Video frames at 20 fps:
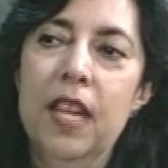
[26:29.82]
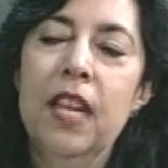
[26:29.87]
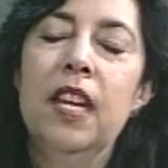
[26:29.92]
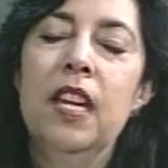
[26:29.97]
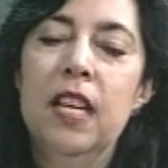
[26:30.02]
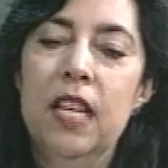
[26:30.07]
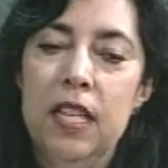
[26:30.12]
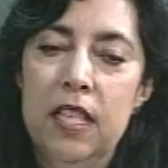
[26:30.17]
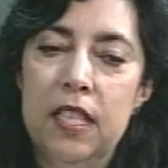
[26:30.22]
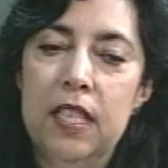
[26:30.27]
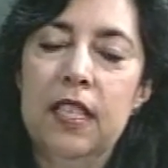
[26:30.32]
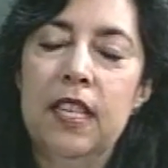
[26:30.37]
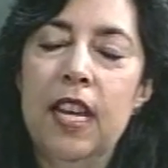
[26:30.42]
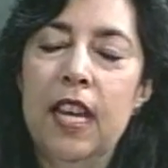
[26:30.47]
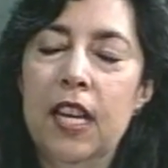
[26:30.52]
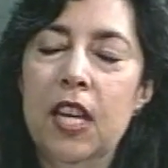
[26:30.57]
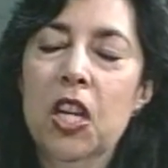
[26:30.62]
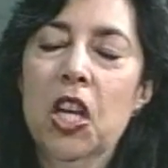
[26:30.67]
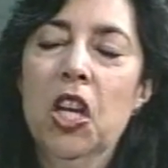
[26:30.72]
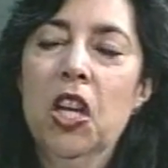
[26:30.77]
It's
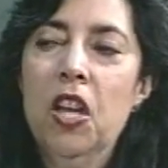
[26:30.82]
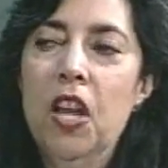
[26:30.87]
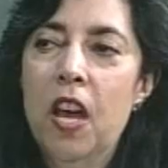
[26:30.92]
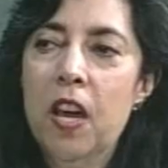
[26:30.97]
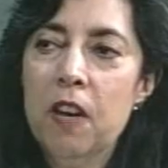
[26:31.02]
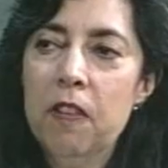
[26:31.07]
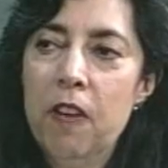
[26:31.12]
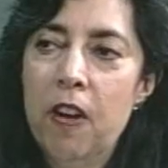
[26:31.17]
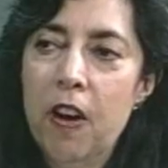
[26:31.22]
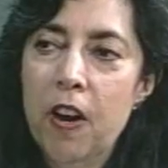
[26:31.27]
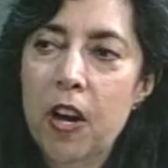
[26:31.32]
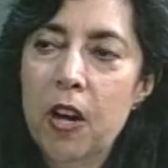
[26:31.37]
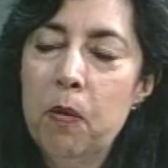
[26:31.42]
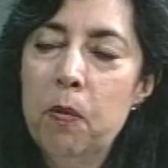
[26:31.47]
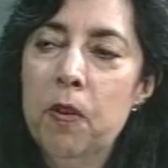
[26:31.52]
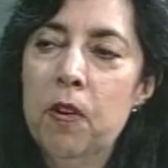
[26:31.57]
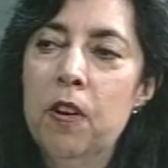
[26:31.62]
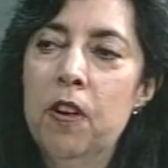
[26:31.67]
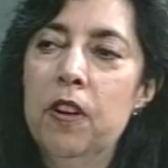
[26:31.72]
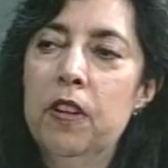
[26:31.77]
taken a lot of hard
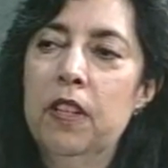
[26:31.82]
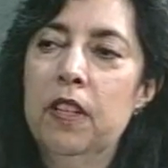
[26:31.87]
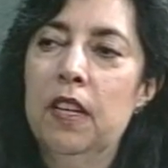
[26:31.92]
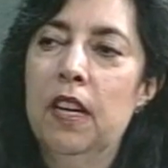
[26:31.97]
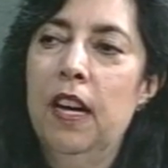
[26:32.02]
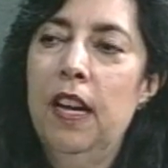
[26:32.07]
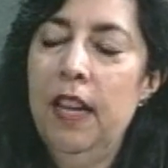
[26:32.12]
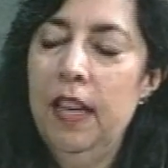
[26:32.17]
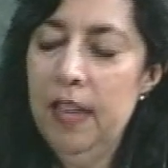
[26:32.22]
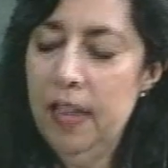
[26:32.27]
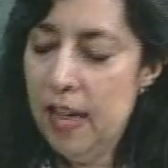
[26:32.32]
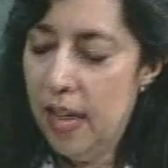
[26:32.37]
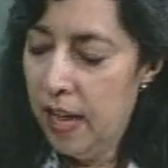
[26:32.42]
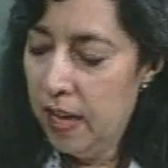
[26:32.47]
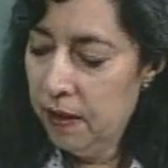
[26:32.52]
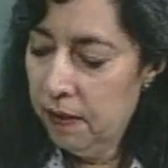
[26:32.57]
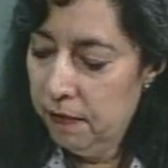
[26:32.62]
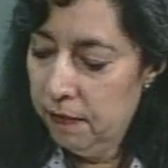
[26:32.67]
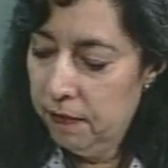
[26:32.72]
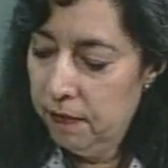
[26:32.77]
work, a lot
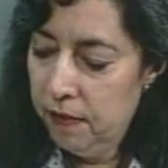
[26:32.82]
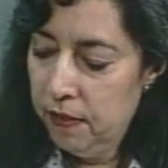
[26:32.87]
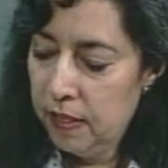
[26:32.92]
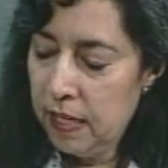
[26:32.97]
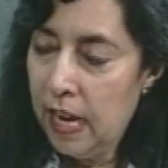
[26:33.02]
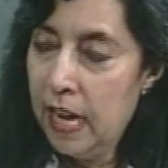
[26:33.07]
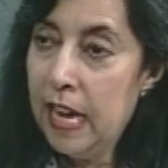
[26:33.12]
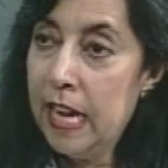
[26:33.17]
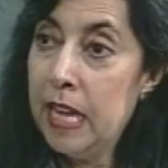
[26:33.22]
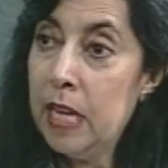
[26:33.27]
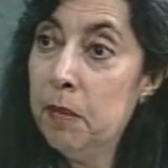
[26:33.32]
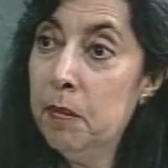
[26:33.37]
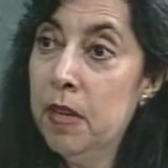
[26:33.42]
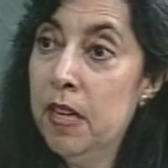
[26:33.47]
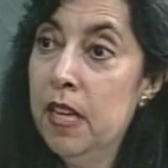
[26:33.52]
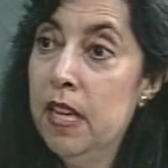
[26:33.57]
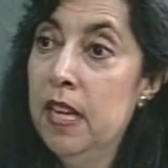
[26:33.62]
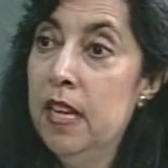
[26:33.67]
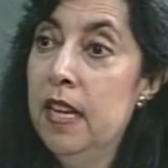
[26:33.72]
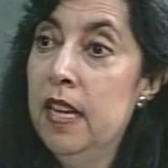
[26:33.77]
of time,
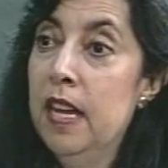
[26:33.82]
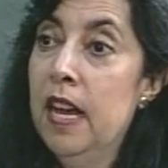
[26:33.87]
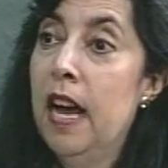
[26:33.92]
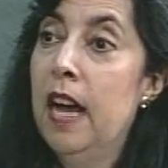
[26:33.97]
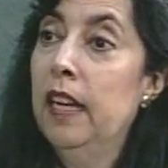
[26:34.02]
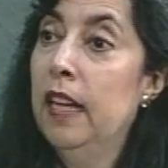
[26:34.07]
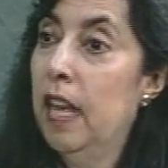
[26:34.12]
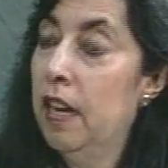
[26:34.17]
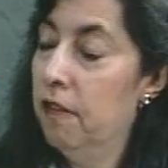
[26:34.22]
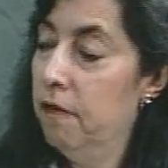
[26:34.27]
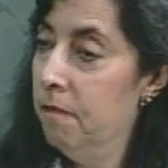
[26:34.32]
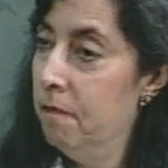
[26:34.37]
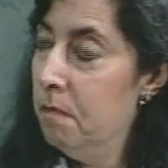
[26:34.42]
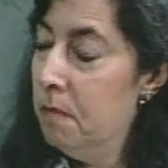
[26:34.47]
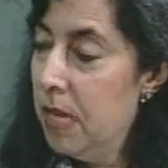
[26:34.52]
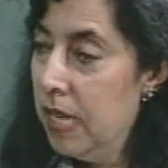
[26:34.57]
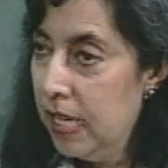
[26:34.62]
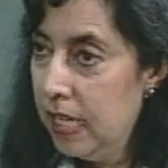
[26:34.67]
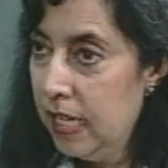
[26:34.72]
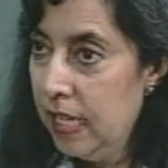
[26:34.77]
a lot of
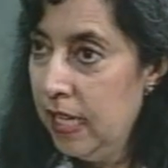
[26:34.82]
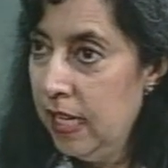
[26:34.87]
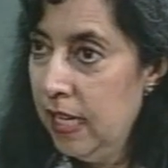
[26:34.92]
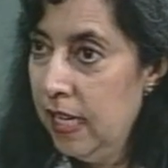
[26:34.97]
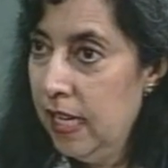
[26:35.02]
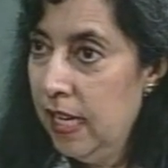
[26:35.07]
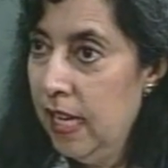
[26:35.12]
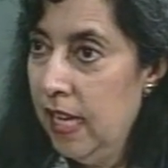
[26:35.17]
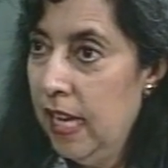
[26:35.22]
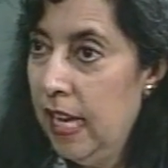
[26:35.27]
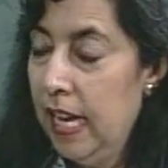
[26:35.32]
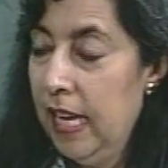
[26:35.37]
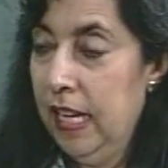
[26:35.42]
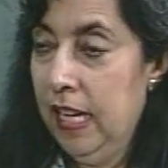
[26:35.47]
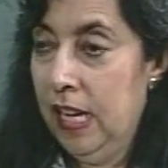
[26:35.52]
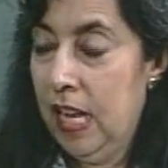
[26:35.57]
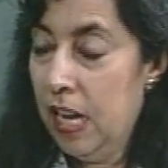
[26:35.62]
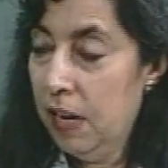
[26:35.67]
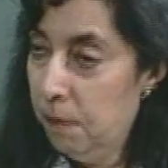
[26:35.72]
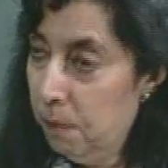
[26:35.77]
money, and a
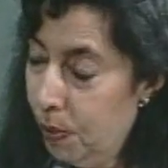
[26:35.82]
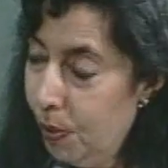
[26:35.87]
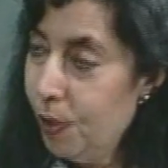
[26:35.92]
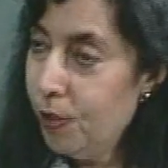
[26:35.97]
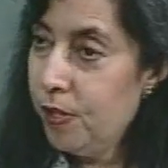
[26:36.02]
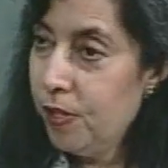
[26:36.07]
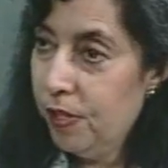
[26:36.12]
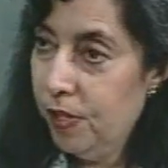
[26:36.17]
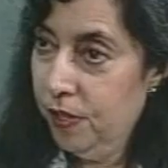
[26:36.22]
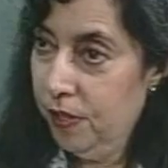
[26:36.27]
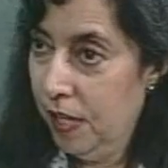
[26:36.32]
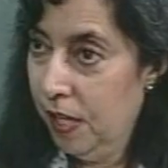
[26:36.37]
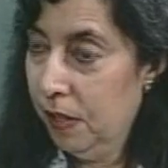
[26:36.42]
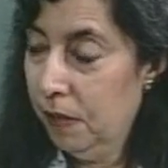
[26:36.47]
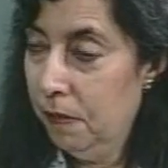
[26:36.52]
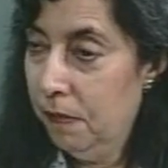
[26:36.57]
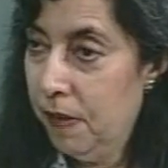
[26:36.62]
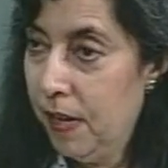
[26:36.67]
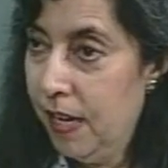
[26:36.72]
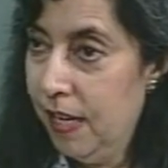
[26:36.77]
lot of personal
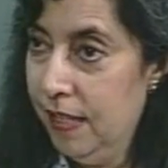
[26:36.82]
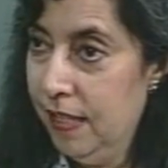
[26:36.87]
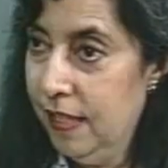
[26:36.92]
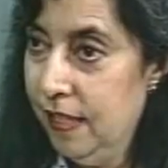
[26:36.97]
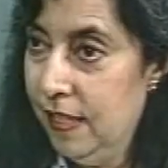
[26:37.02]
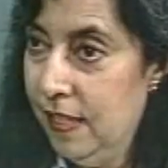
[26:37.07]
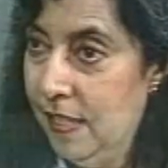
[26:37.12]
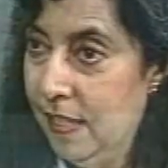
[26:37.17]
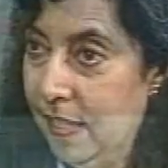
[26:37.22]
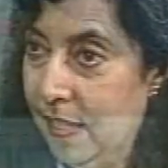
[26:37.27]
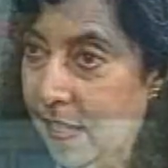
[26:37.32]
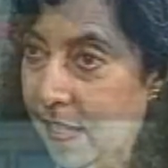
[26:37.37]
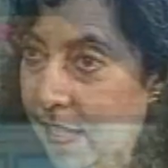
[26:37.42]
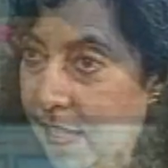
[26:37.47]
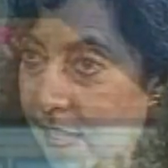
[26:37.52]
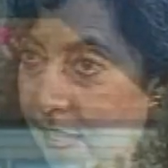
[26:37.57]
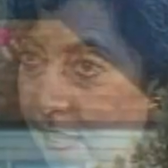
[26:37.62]
sacrifice to get